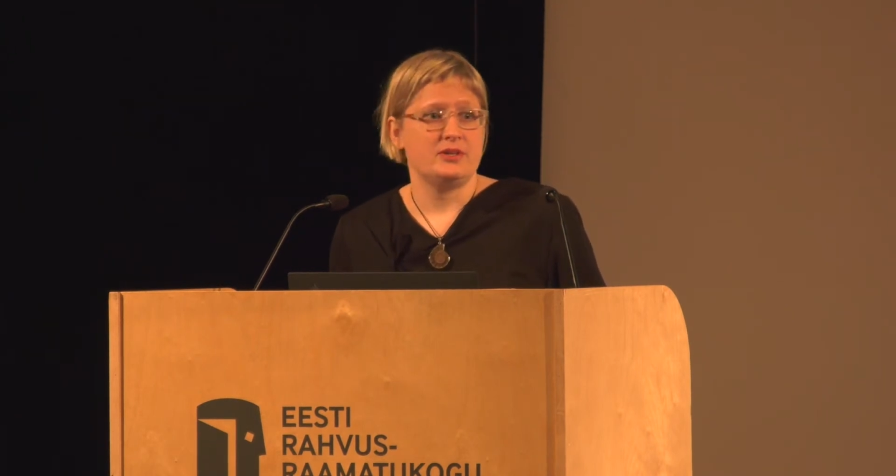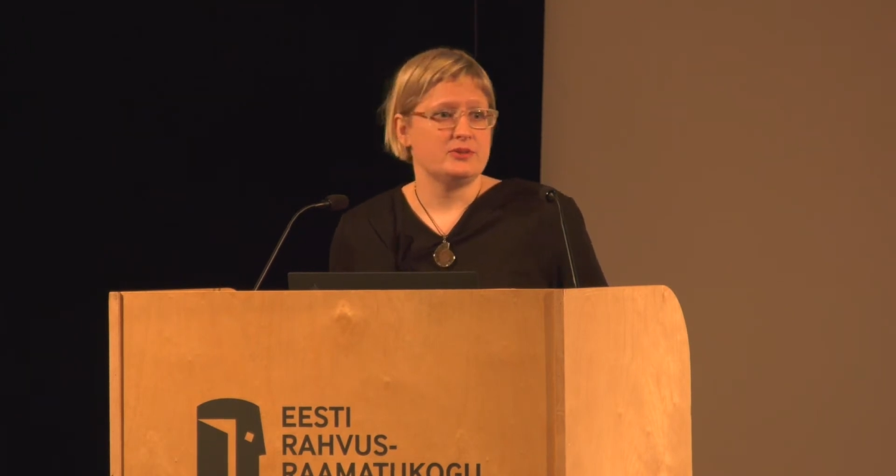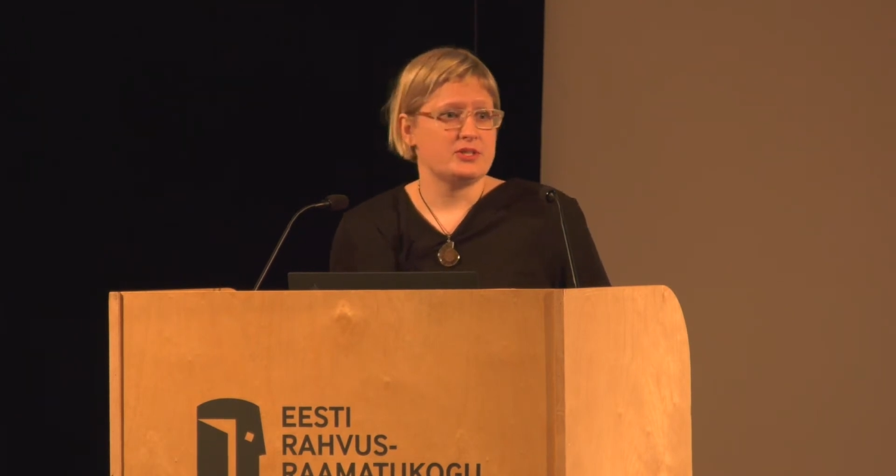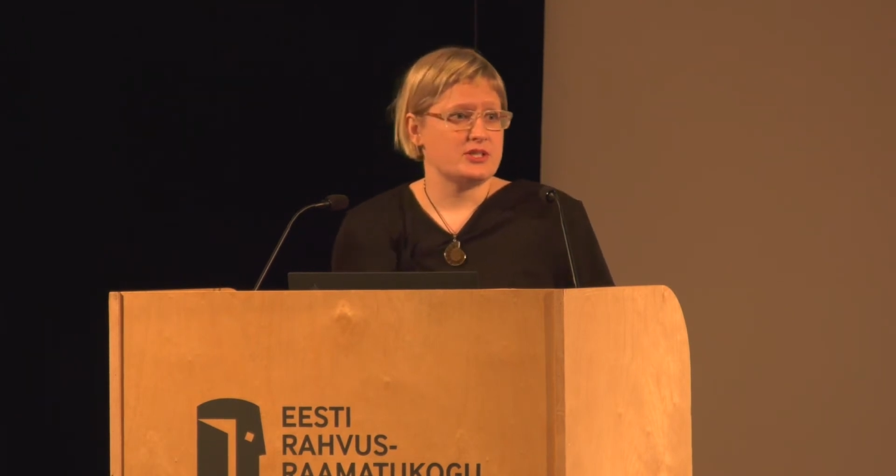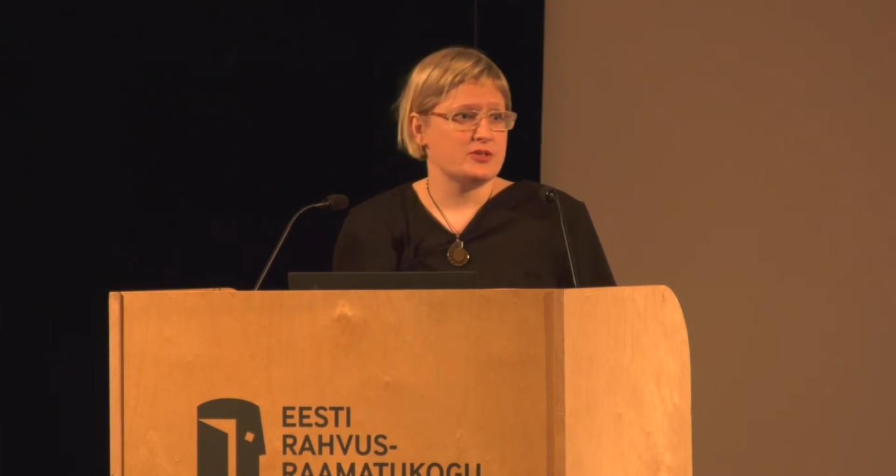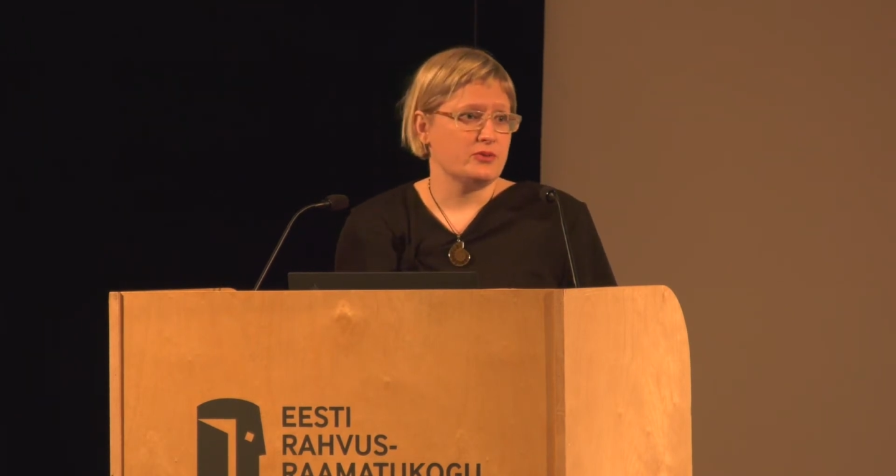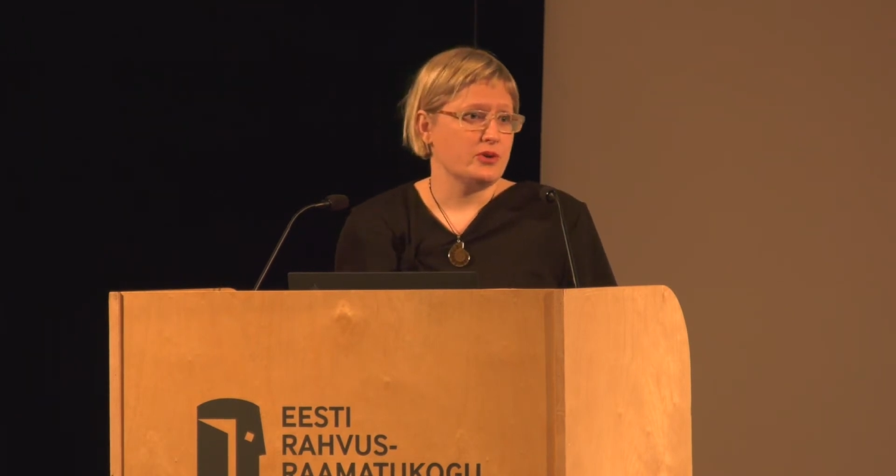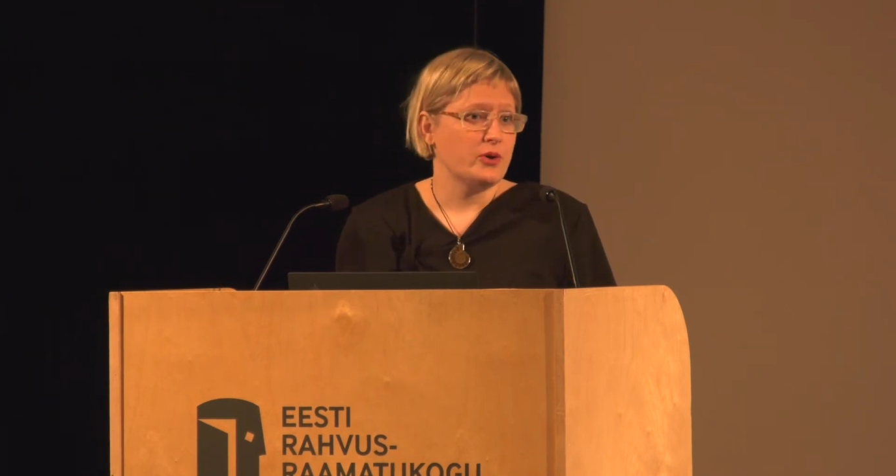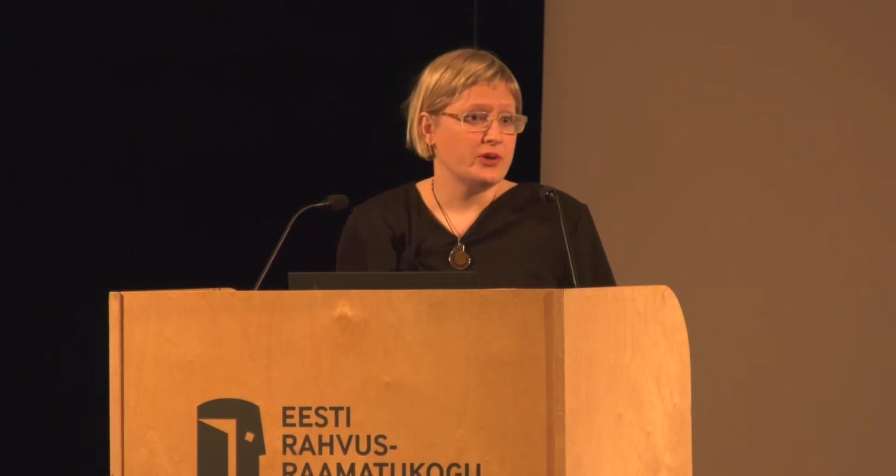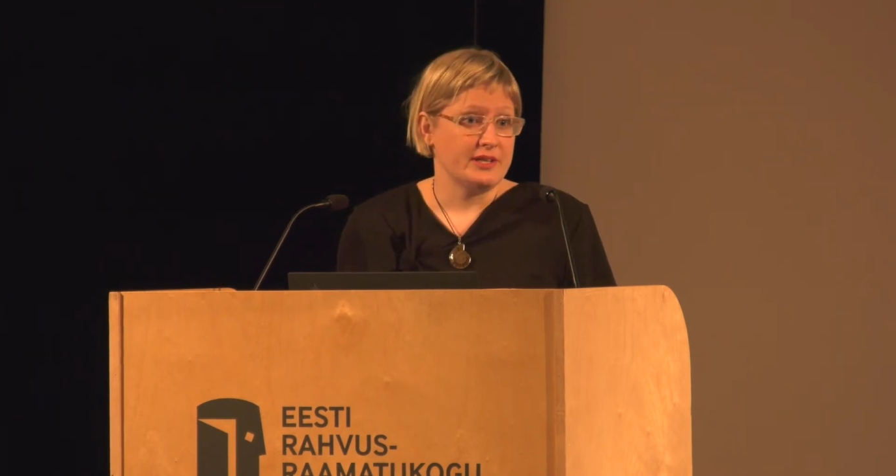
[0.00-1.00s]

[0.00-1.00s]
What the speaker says: but you just don't know